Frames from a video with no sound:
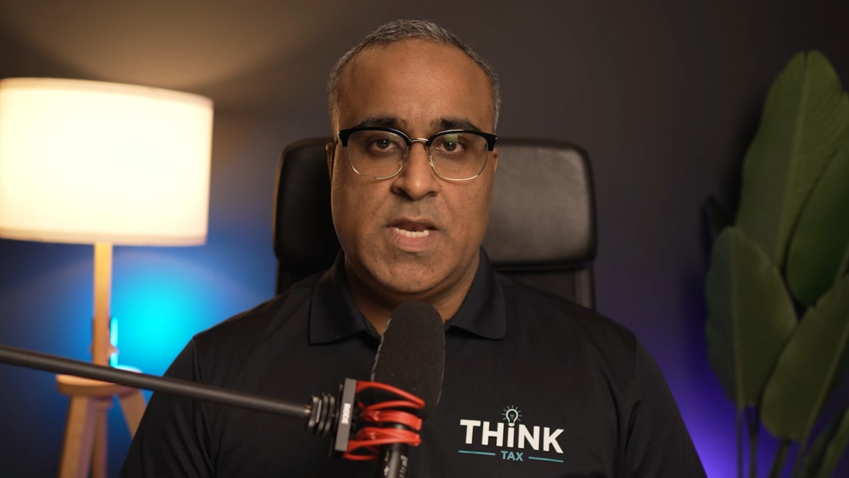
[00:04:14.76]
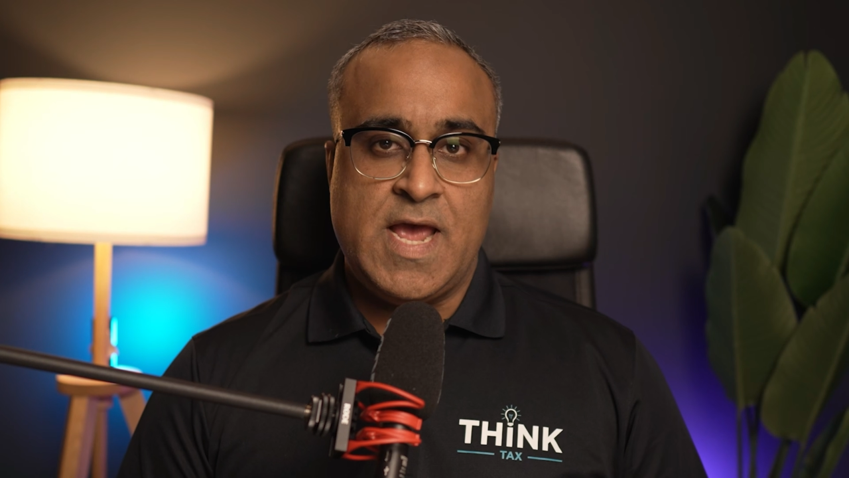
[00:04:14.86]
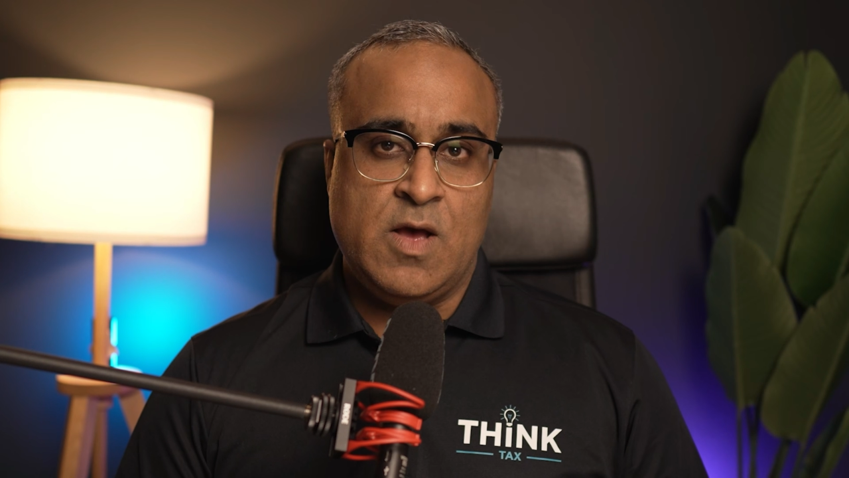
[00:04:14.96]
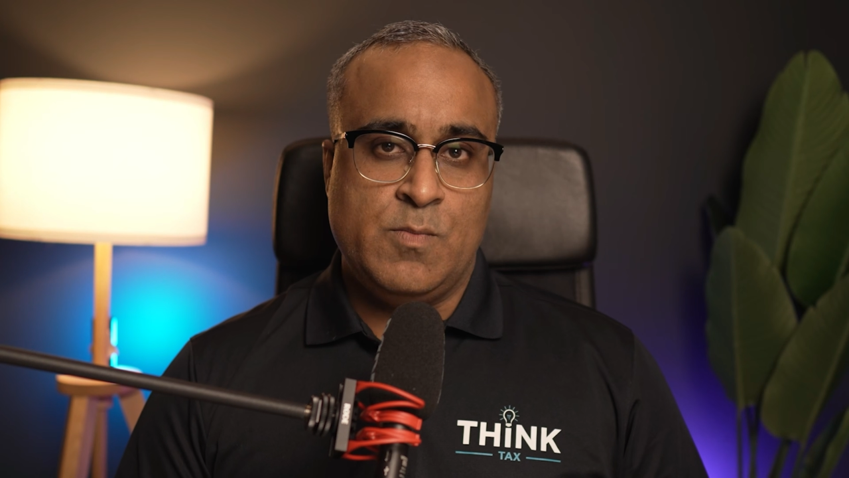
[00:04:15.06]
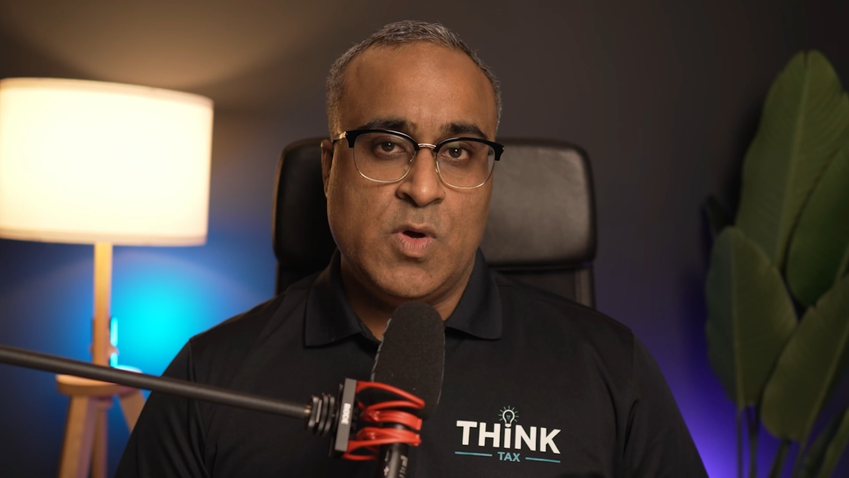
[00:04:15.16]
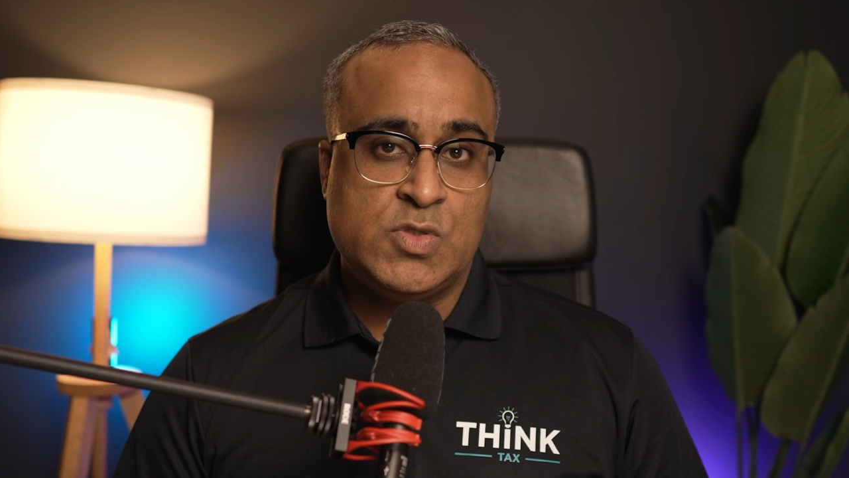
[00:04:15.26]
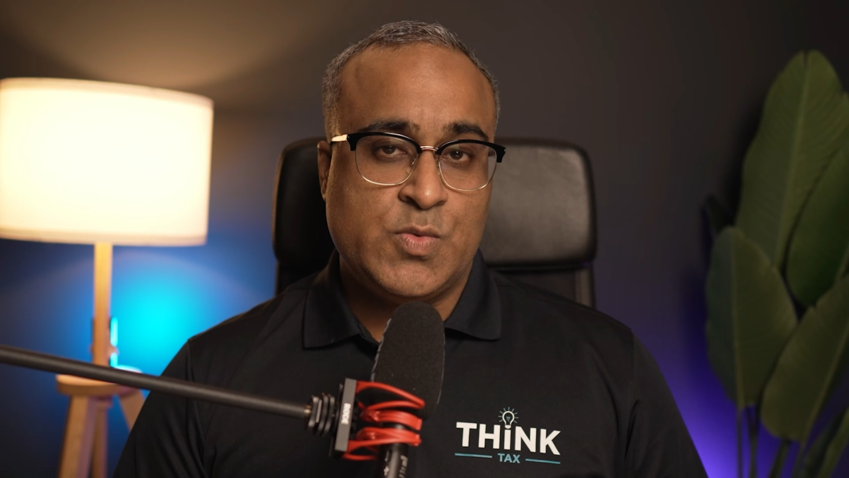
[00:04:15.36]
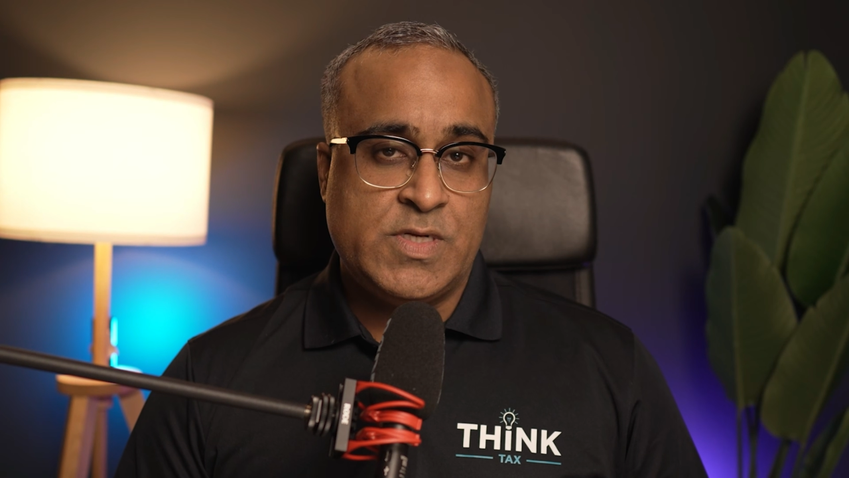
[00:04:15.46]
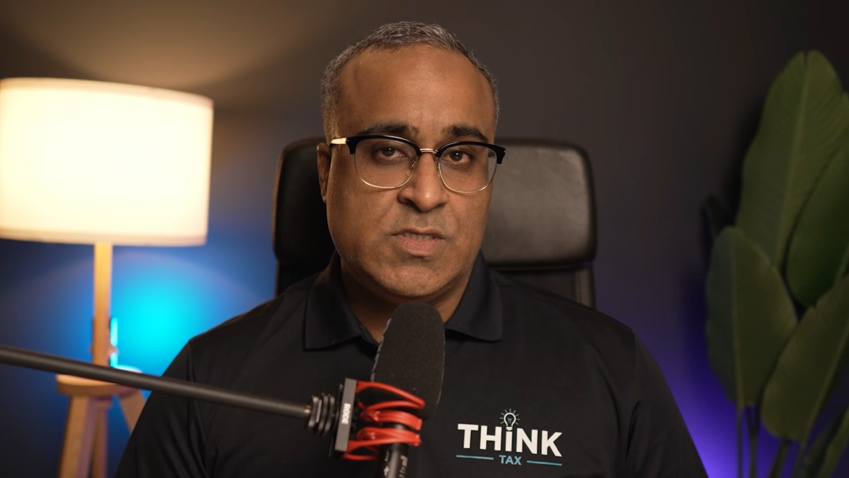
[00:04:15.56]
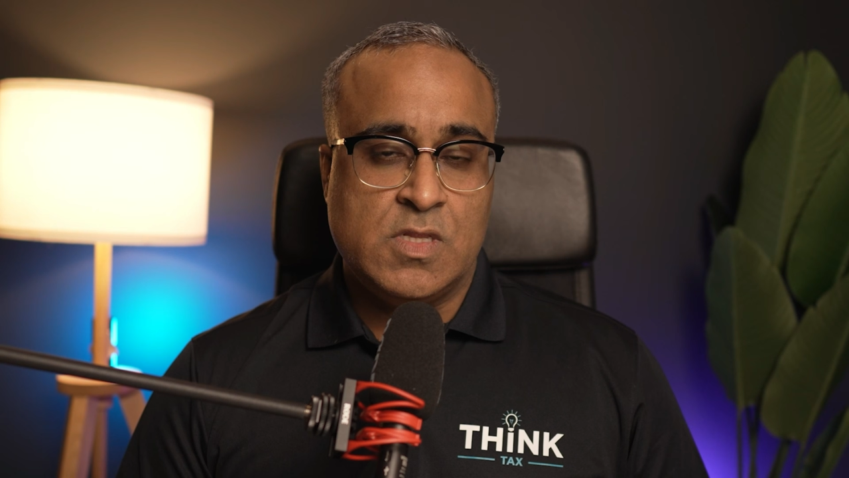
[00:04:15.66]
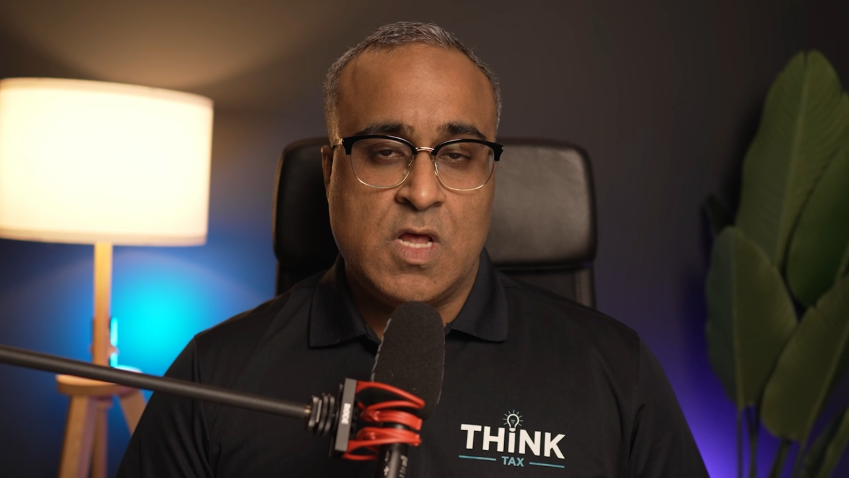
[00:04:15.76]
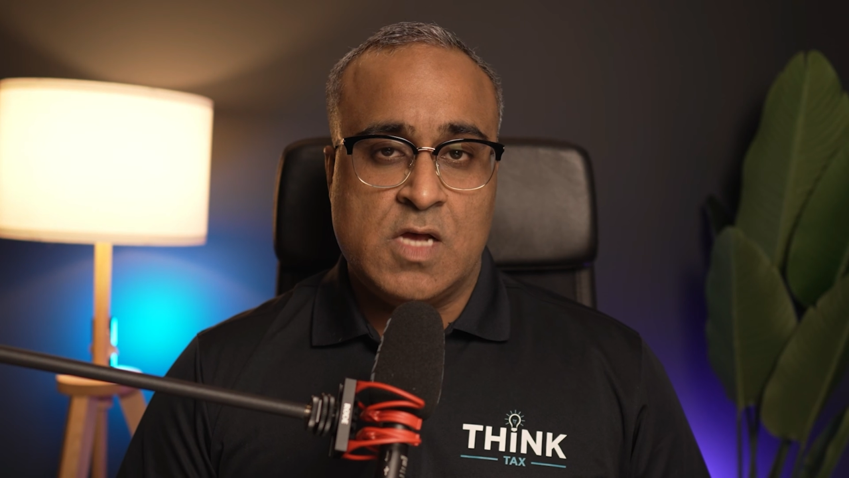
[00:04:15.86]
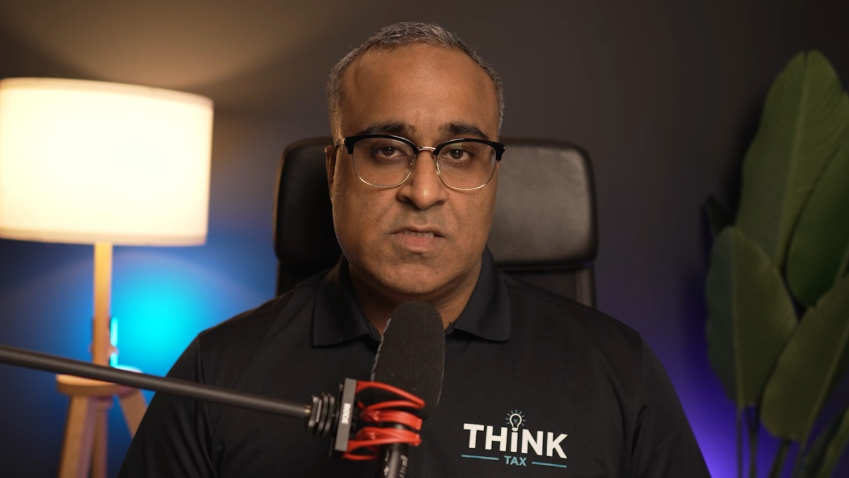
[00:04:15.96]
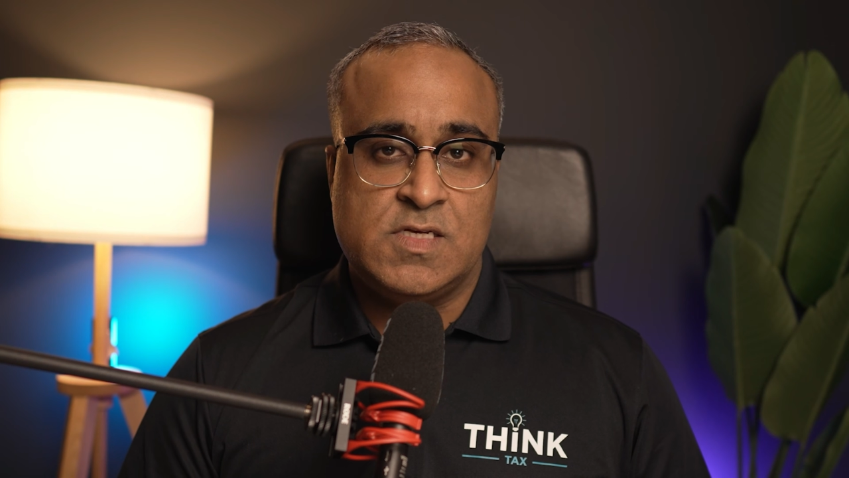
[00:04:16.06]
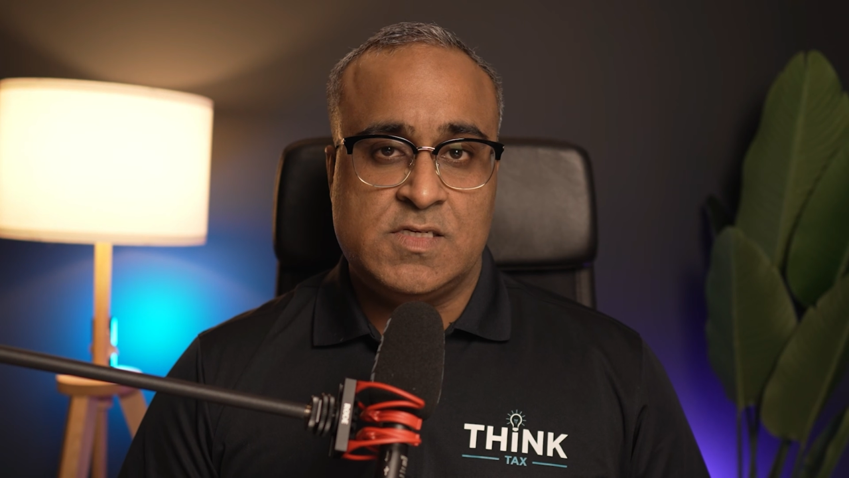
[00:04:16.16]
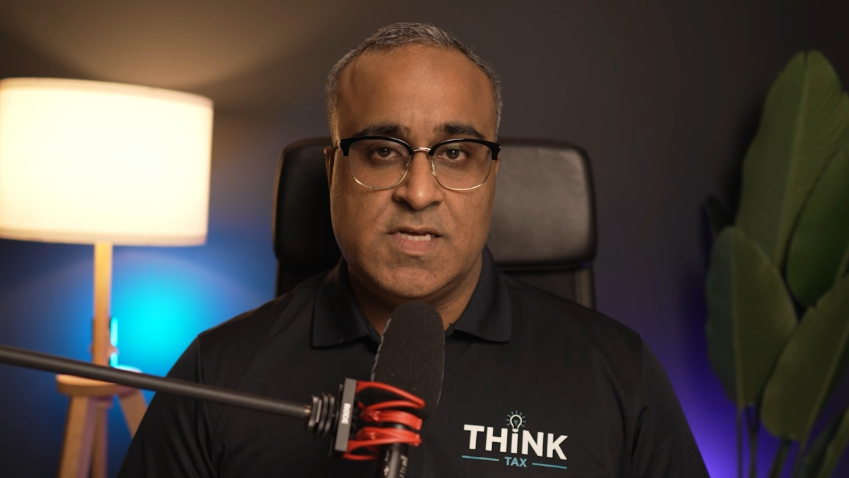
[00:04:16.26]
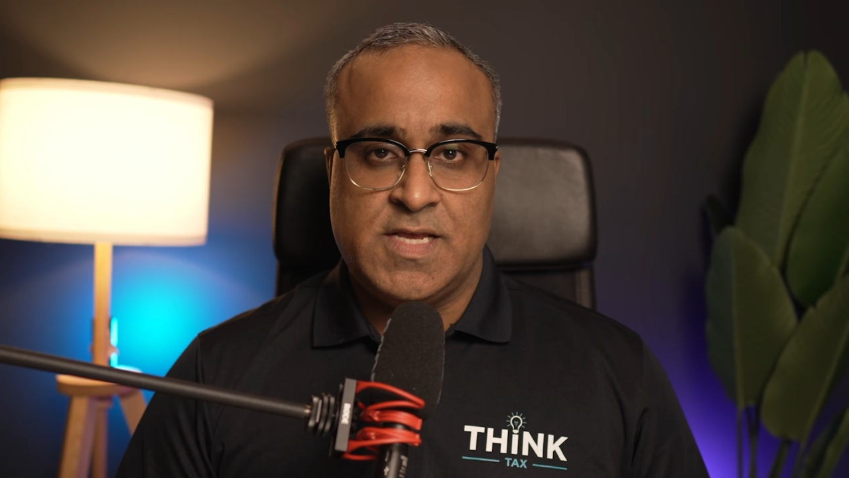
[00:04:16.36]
Now, most rental losses in